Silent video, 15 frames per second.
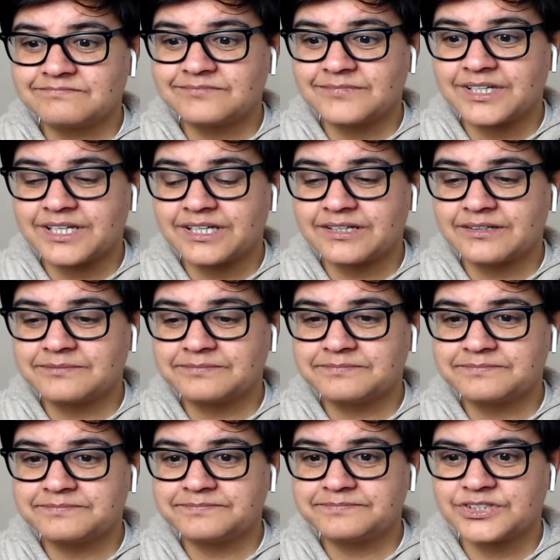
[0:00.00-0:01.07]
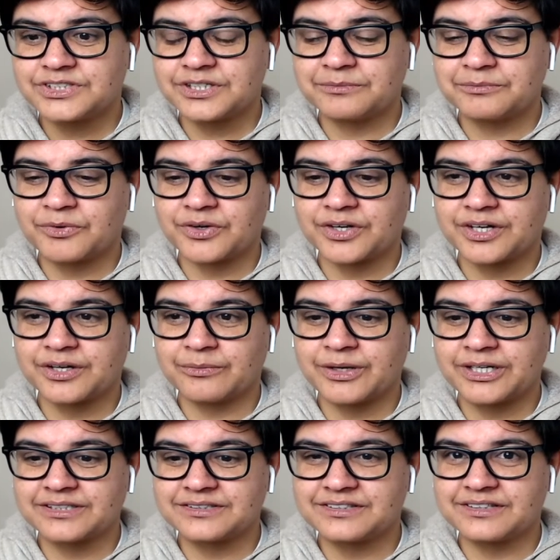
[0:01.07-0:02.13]
Yeah. So Monica
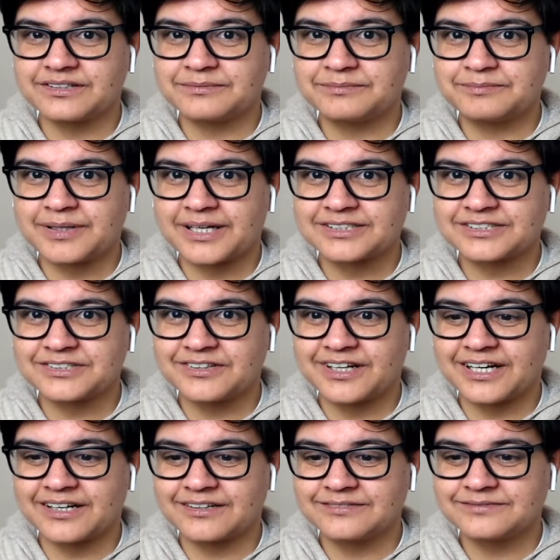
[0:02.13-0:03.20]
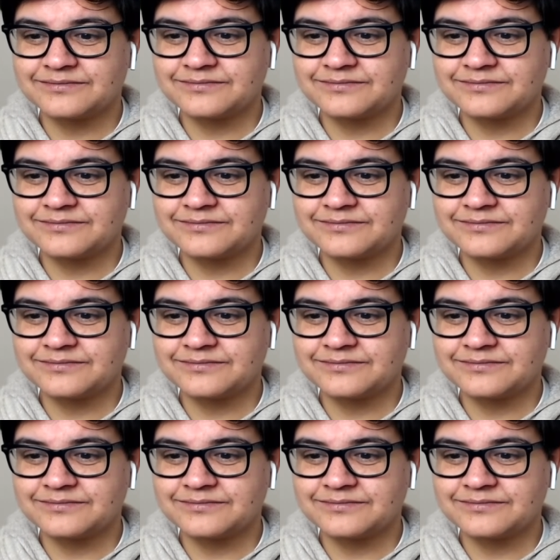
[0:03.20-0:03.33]
went to Pastorana.